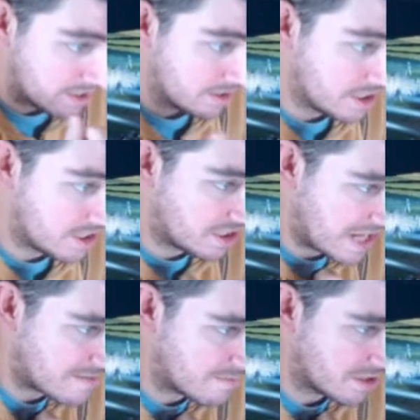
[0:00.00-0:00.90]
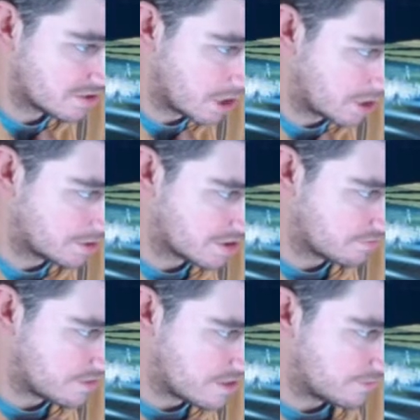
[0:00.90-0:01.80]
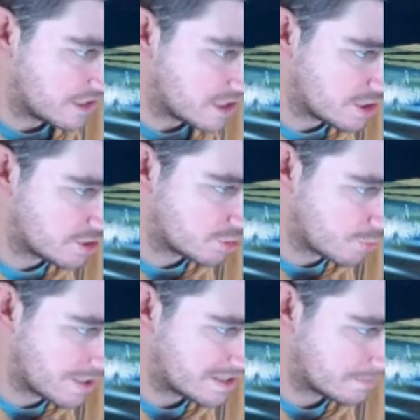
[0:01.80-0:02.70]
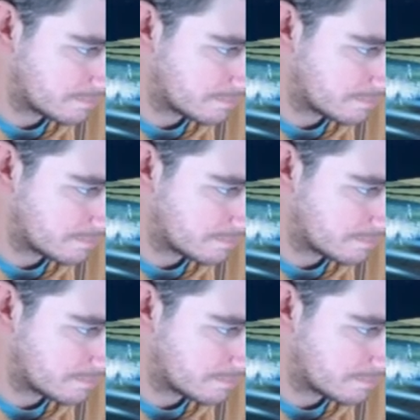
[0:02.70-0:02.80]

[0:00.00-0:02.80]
the same Stardust fee for each trade.